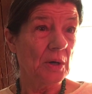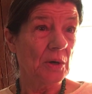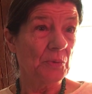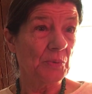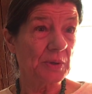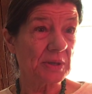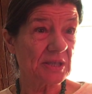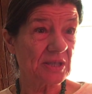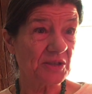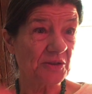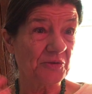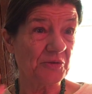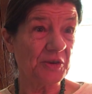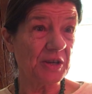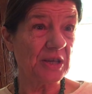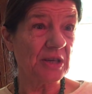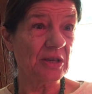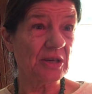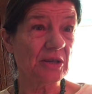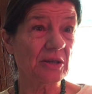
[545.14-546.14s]
with
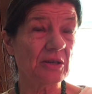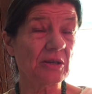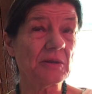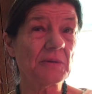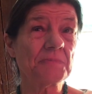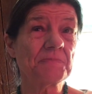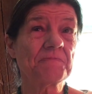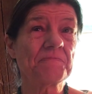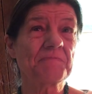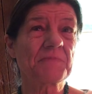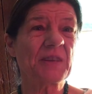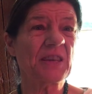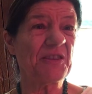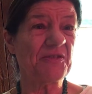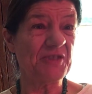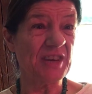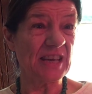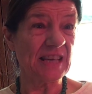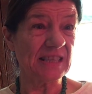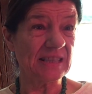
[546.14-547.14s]
severe
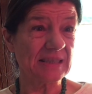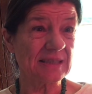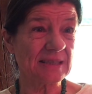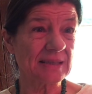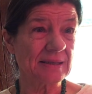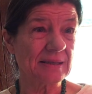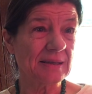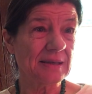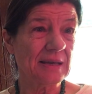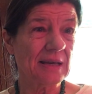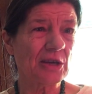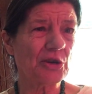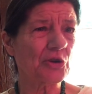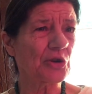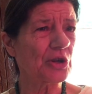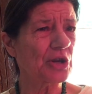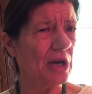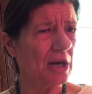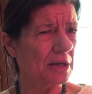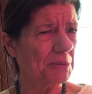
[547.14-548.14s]
events, you're
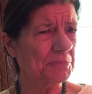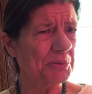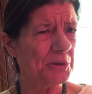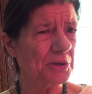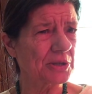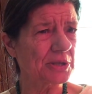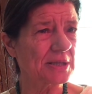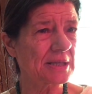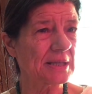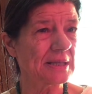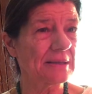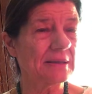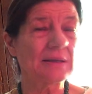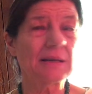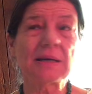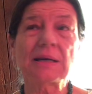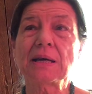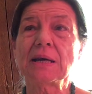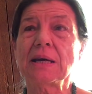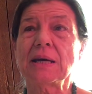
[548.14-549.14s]
a young person
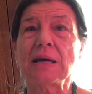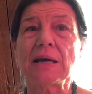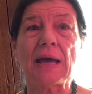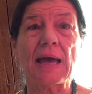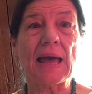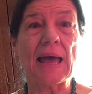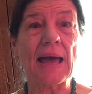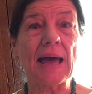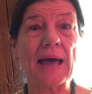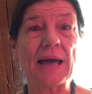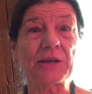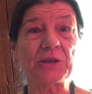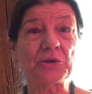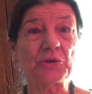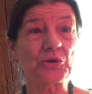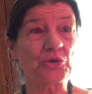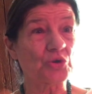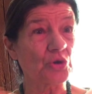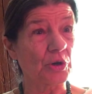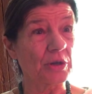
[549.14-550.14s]
and
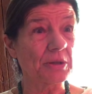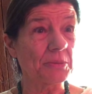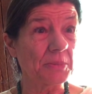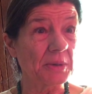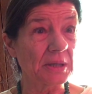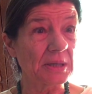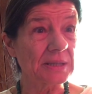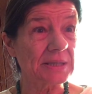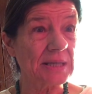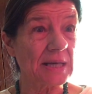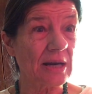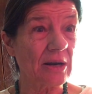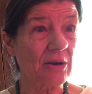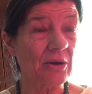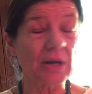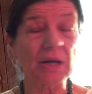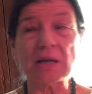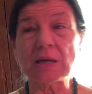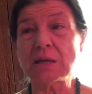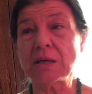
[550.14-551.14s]
you join the
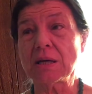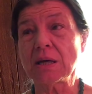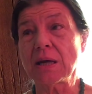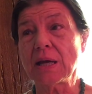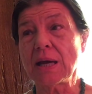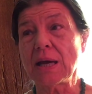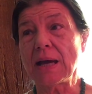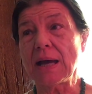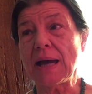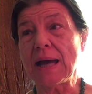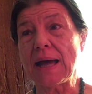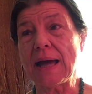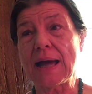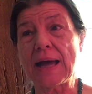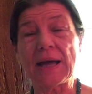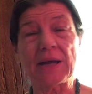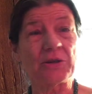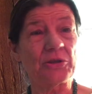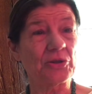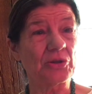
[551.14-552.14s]
military
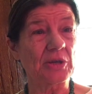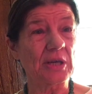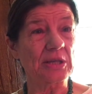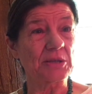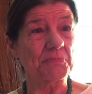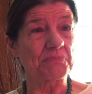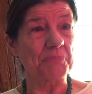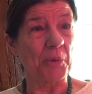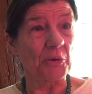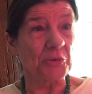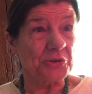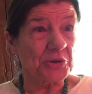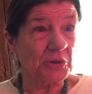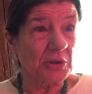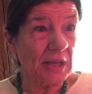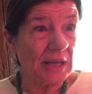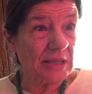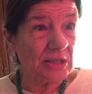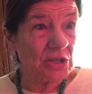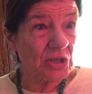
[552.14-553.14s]
and you get both your
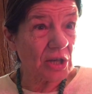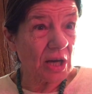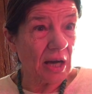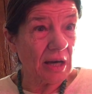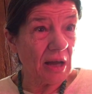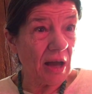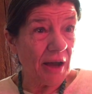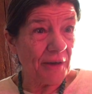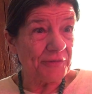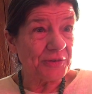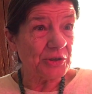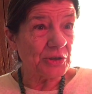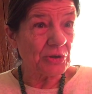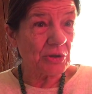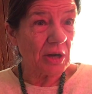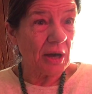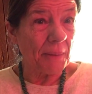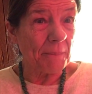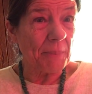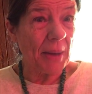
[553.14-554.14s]
legs shot off and you
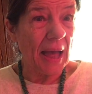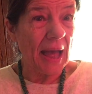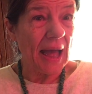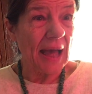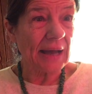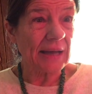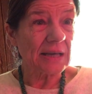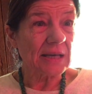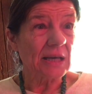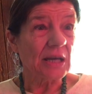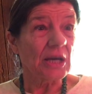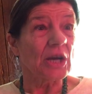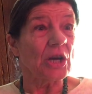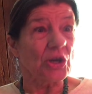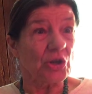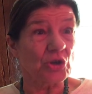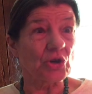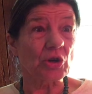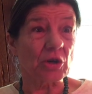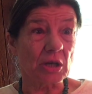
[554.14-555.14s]
come back,
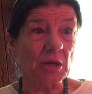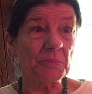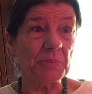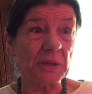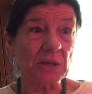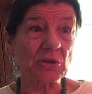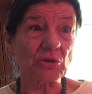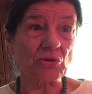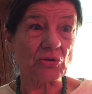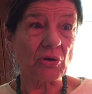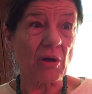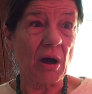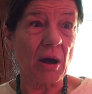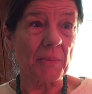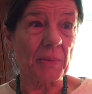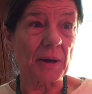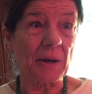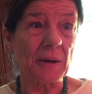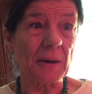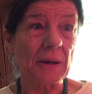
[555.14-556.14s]
you're going to be in
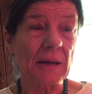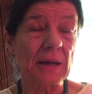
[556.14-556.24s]
trauma.